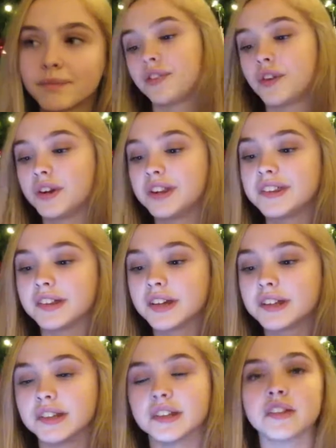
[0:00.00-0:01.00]

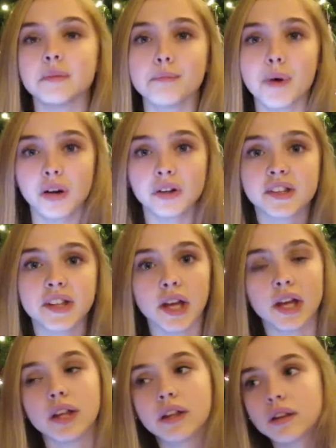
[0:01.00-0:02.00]
36 is mugs,
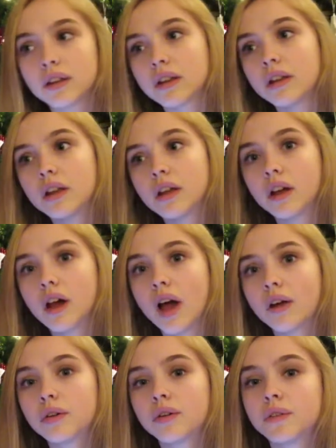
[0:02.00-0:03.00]
and I
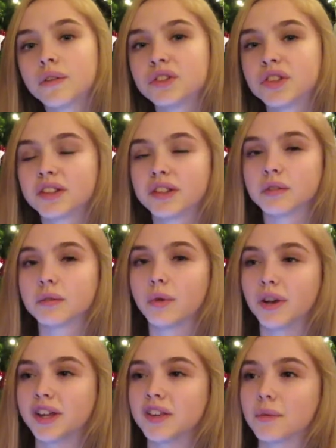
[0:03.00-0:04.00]
don't know if you just
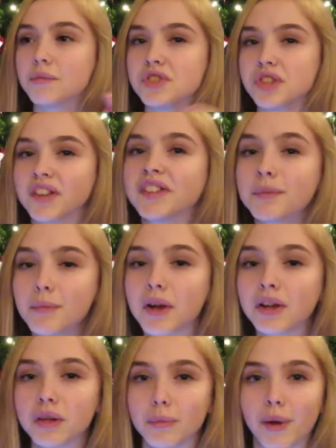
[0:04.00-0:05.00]
want to get them just a
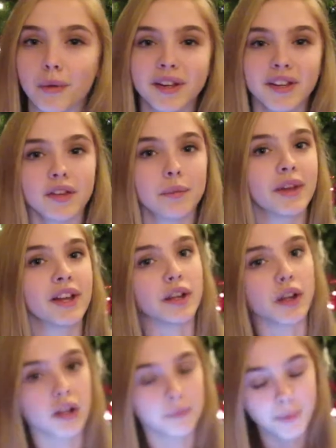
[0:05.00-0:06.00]
mug. You might want to get them like
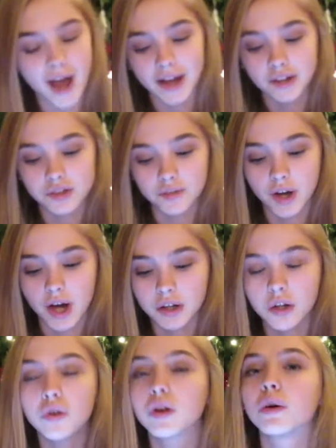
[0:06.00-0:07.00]
package of hot
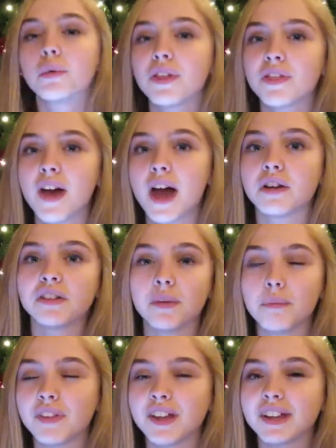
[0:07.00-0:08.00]
cocoa with that or
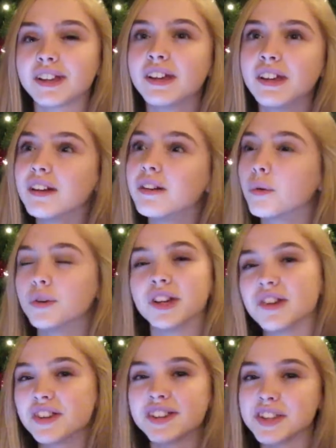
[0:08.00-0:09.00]
something, or you can
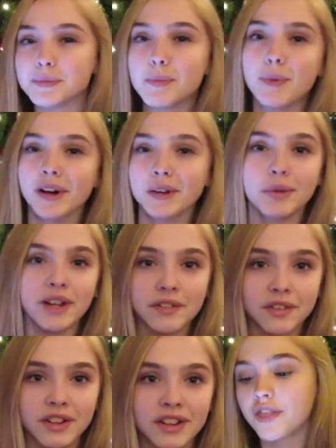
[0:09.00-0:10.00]
just get them a mug,
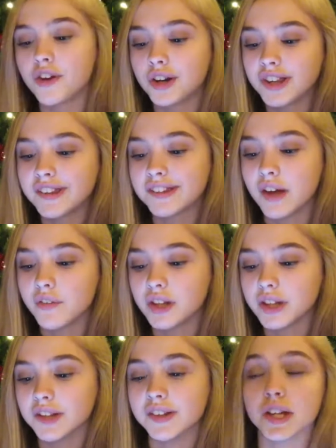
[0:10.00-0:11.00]
whatever.
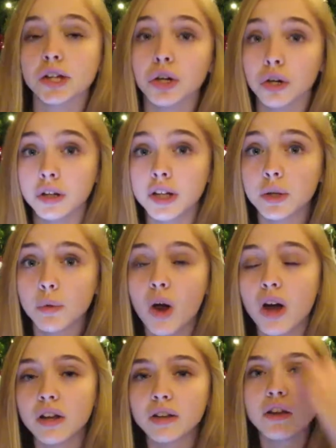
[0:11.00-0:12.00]
37 is a curling
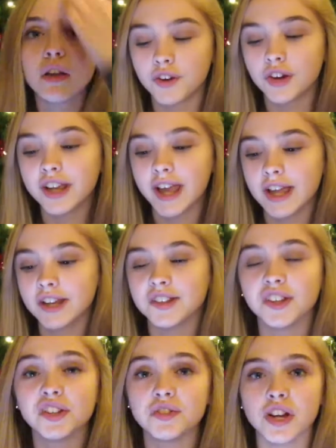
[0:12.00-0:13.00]
wand. 38 is a
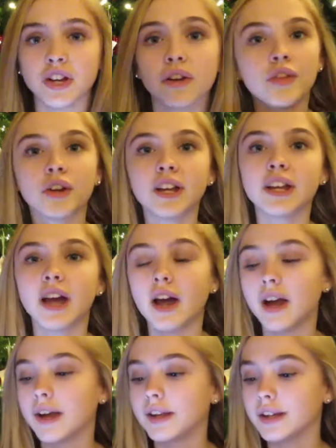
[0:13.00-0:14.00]
straightener.
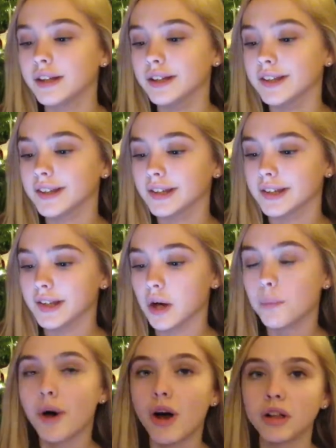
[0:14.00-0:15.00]
39 is nail
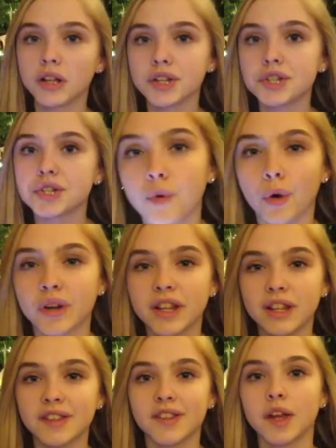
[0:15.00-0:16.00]
polish.
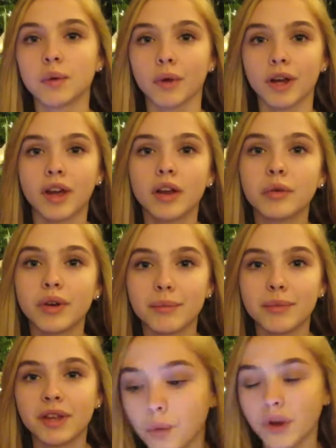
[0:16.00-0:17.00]
40 is like workout
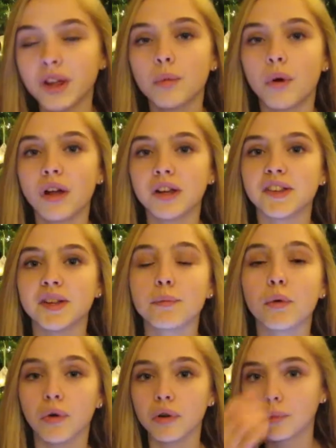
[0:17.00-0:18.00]
equipment. 41 is a
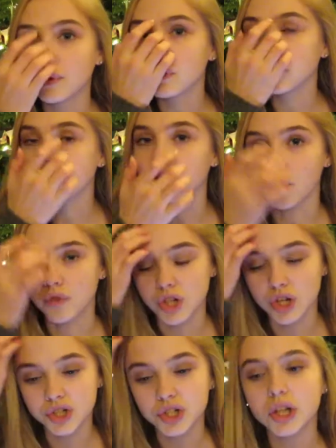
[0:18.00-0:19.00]
portable phone
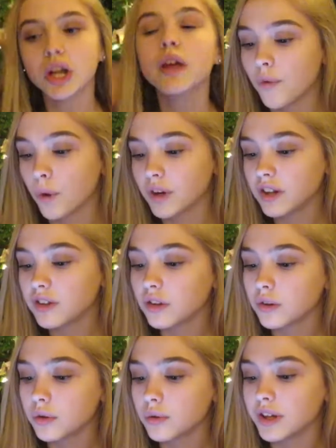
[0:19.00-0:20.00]
charger.
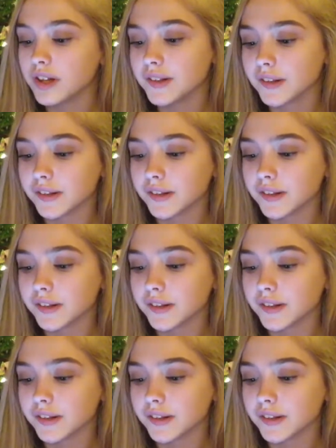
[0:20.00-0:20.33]
42 is